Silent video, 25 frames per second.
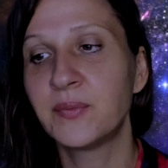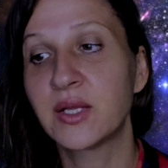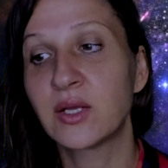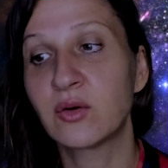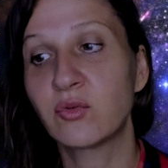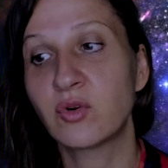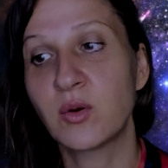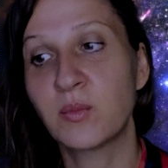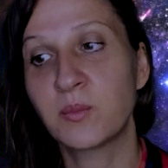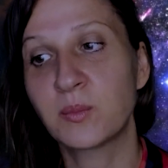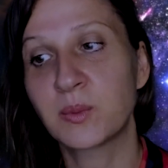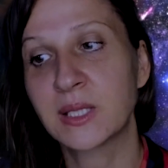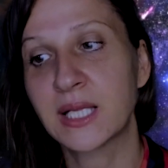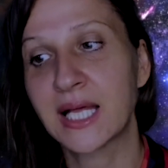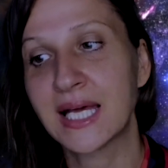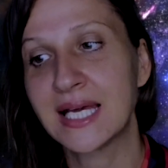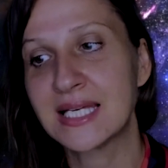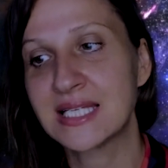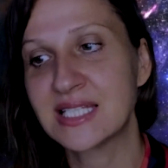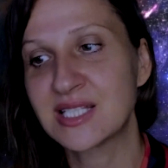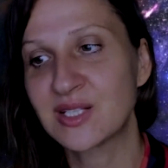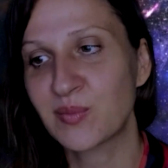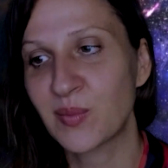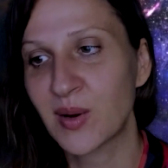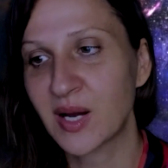
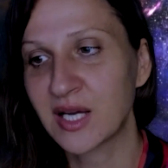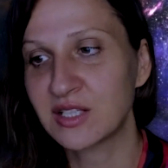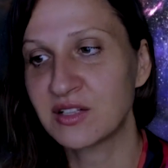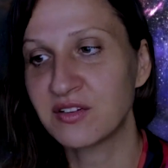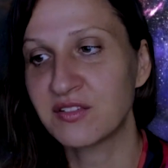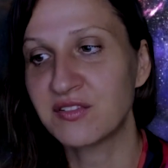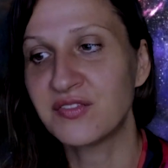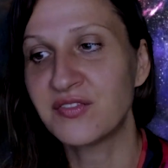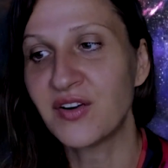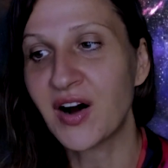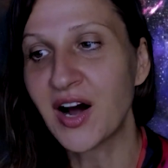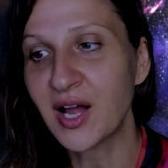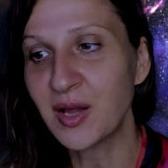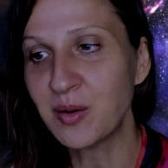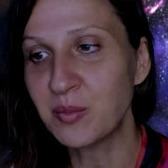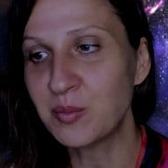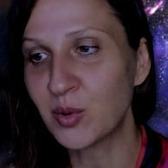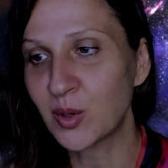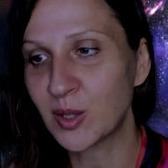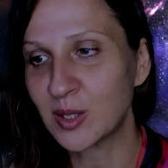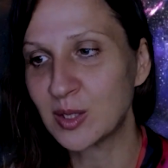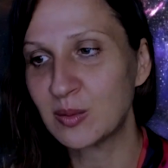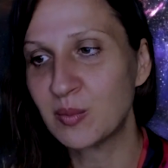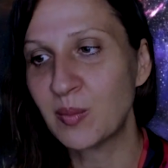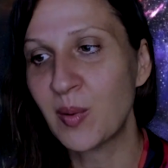replaced by the
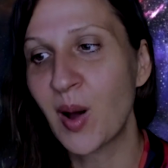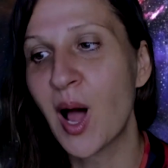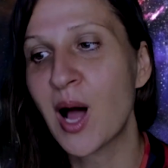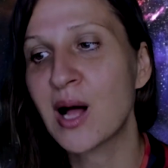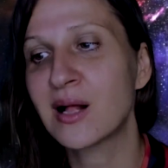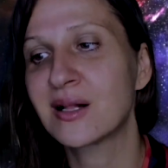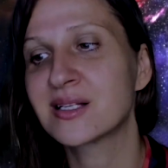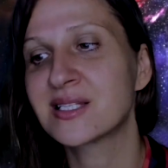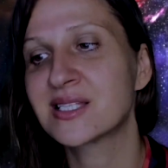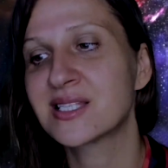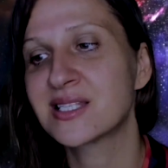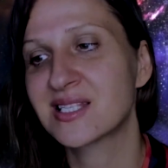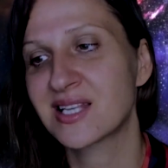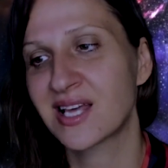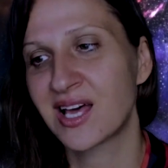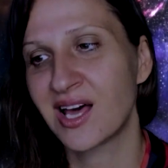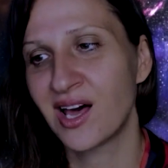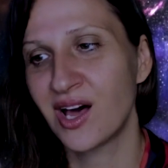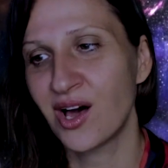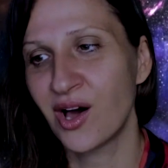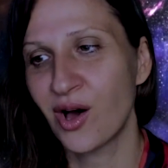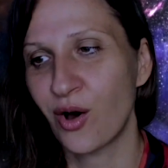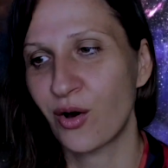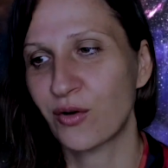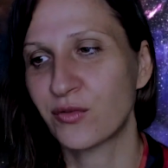vibrant pulse
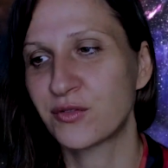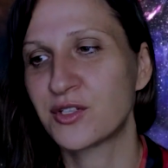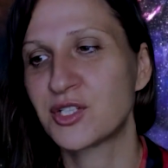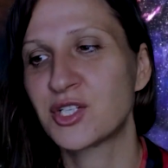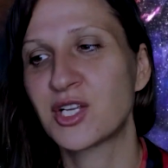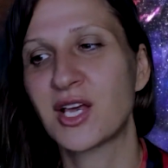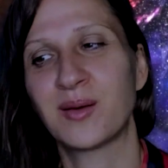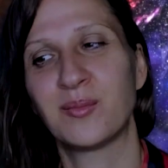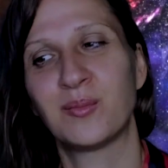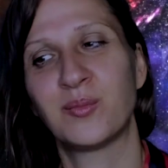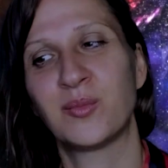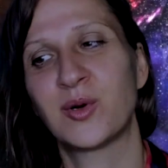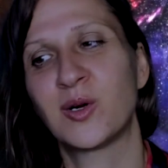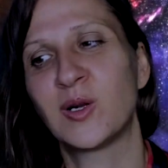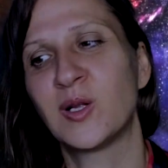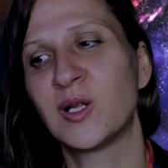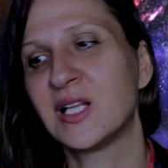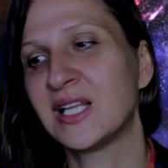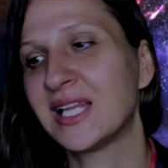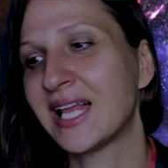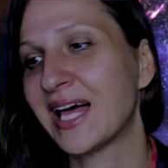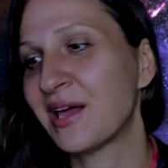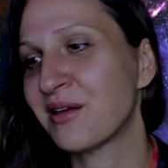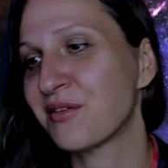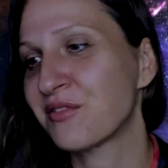of temporal
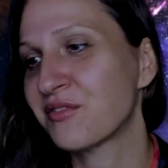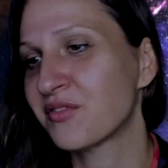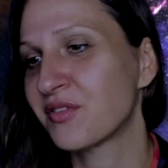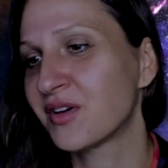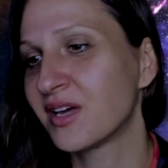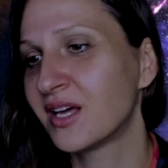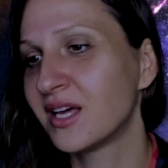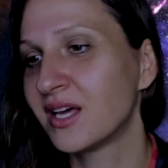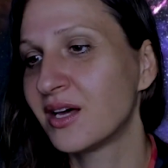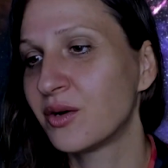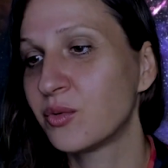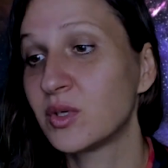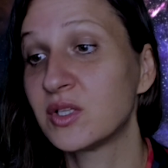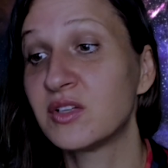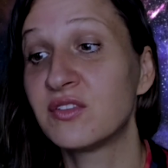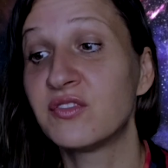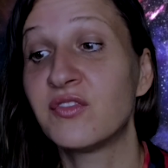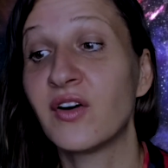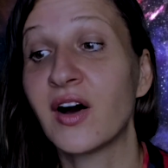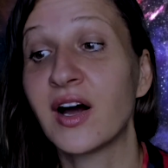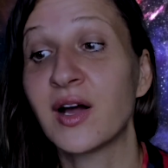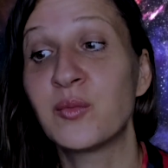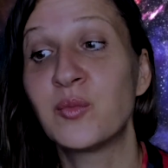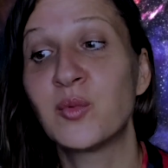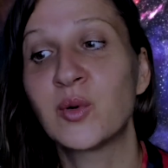life with
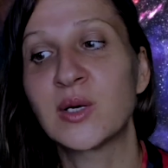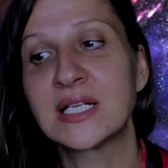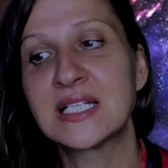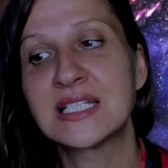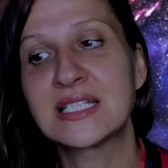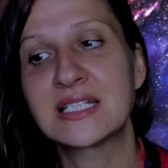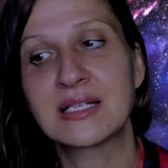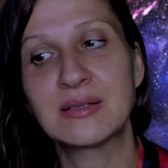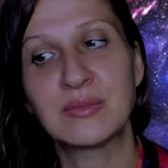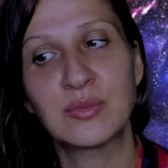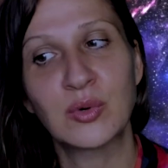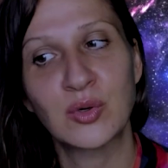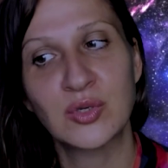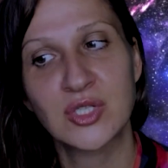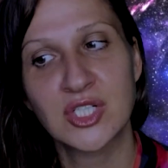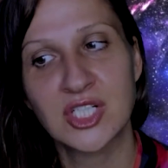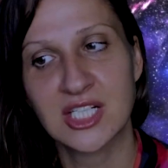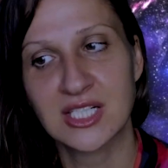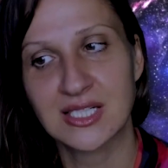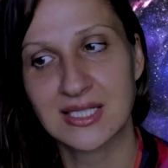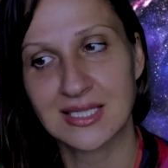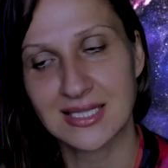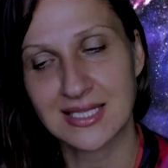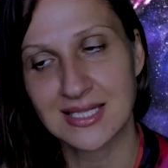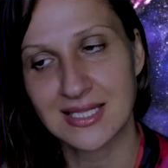vibrant
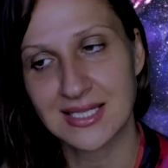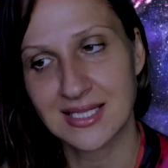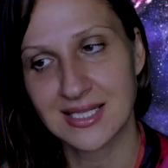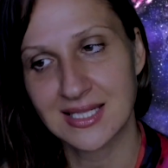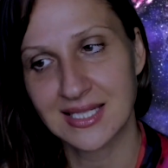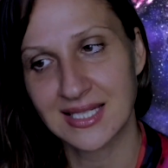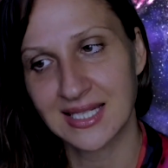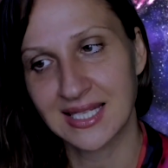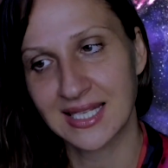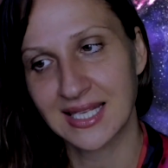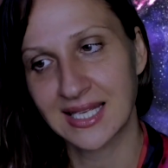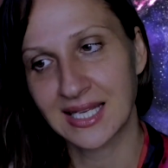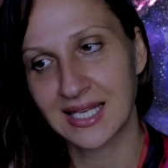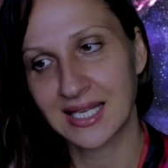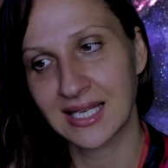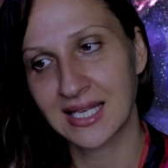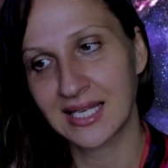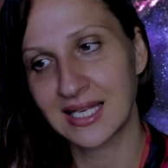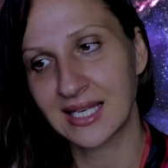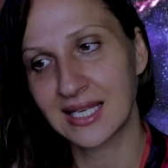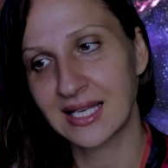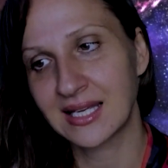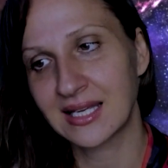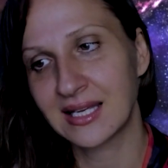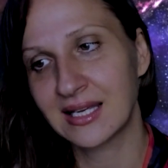emotions.
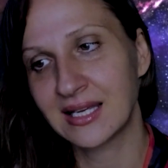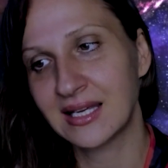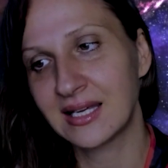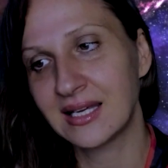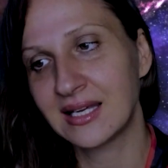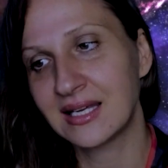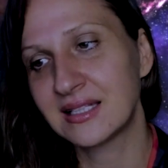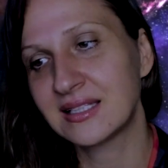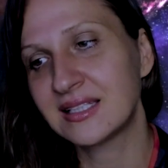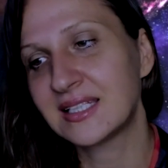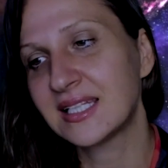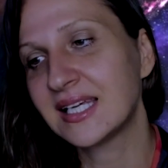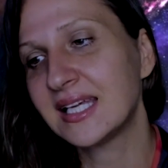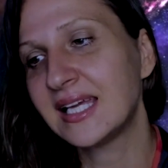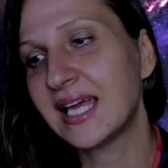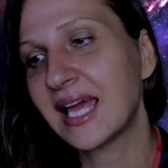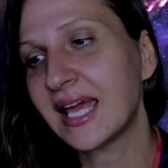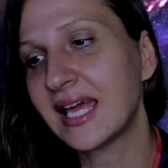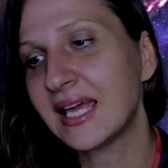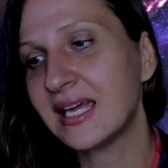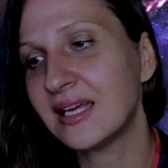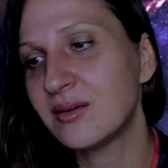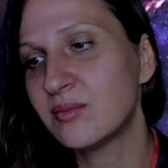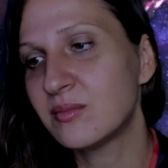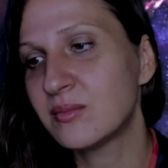The
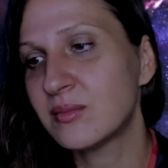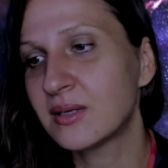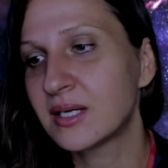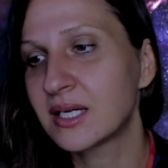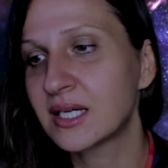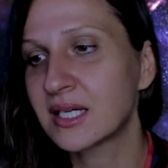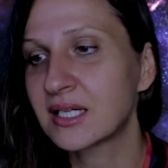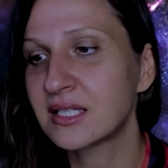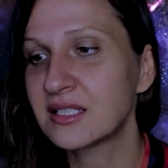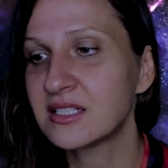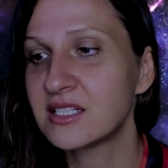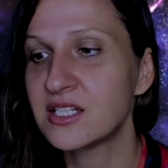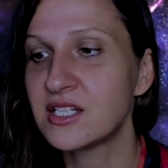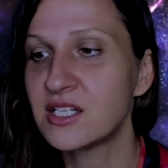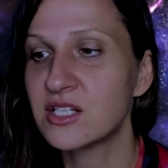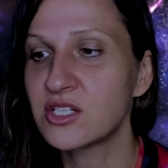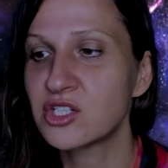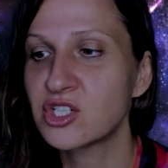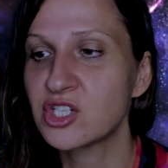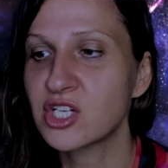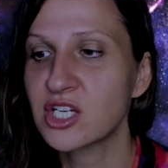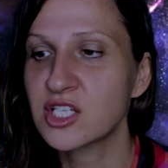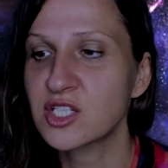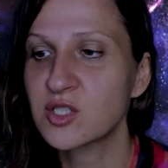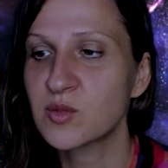game didn't
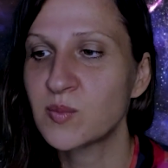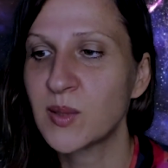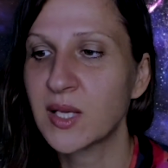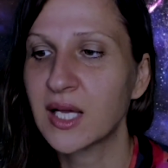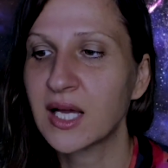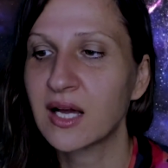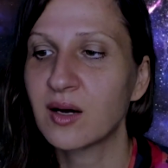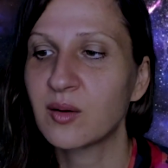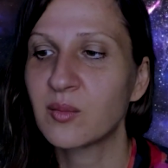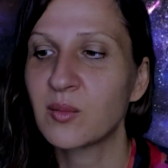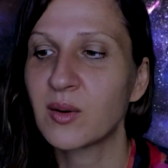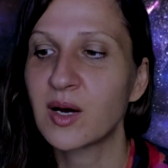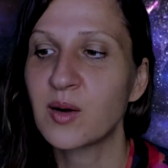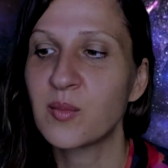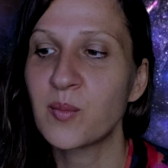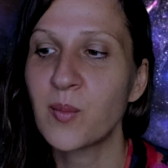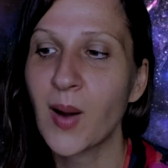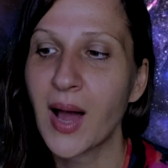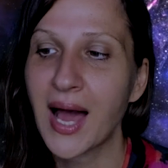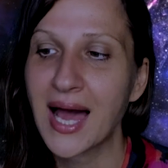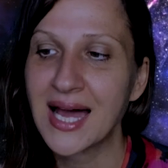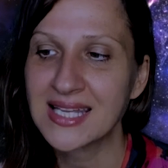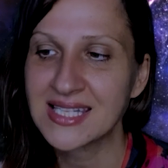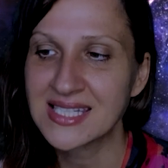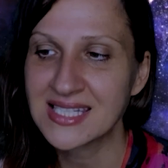just become a
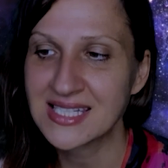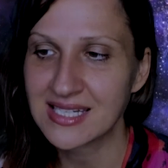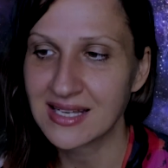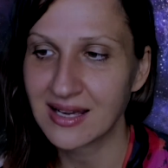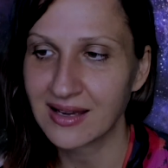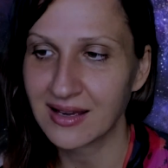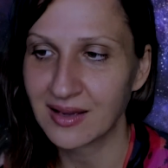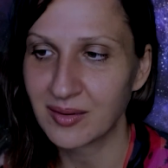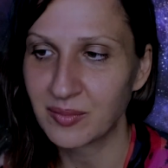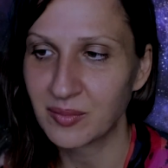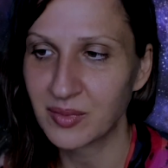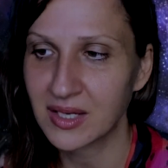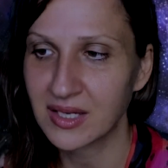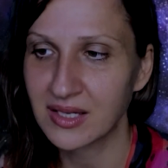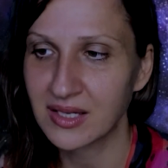pastime,